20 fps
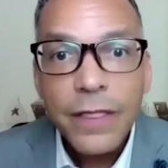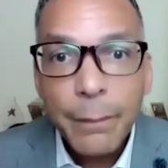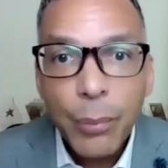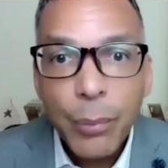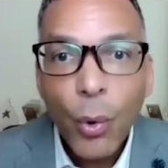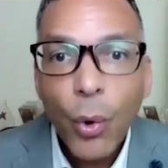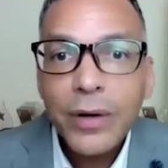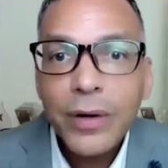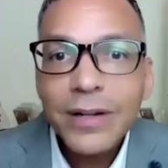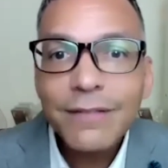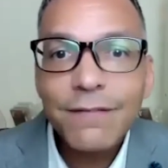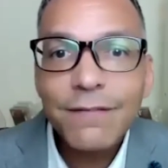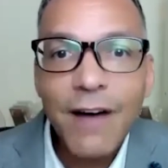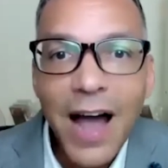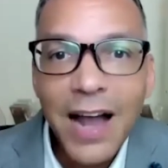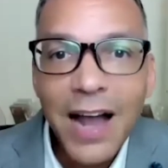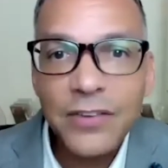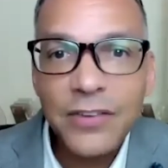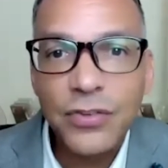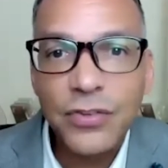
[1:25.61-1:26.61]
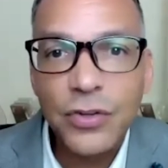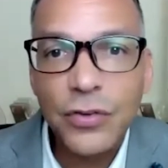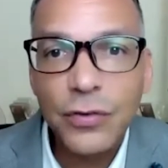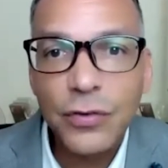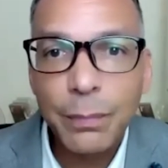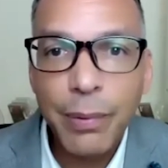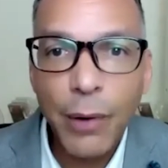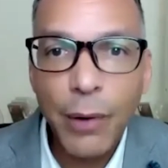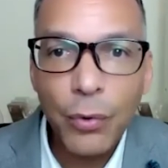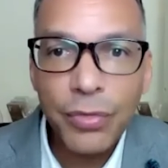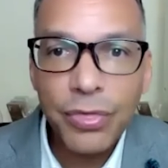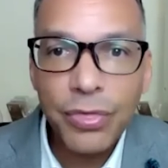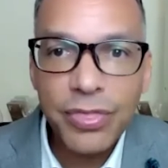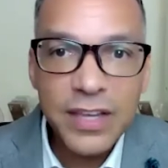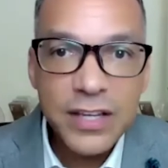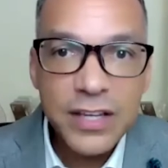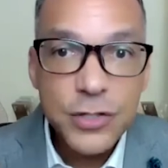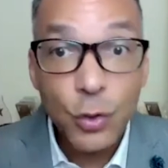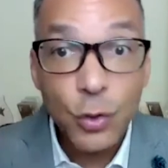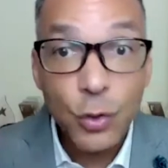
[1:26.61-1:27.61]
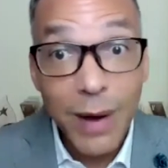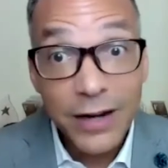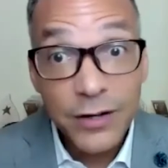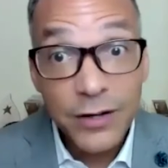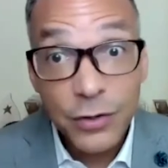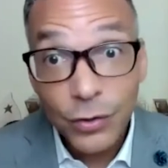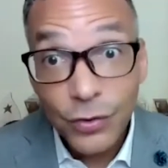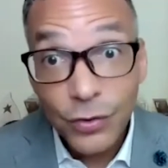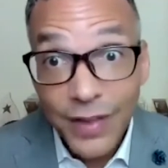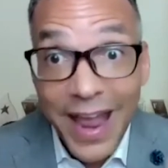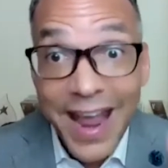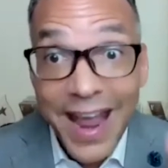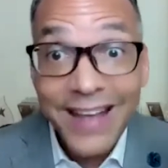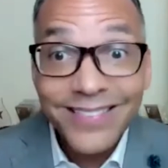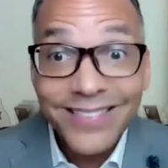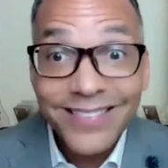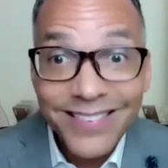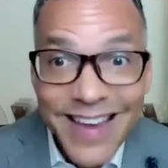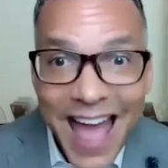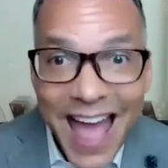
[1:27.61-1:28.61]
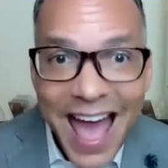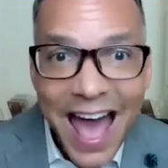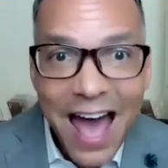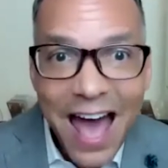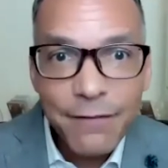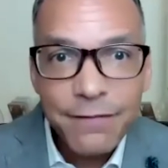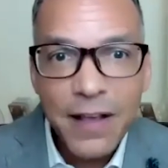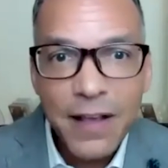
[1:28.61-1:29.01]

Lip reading: board advises both the directors and staff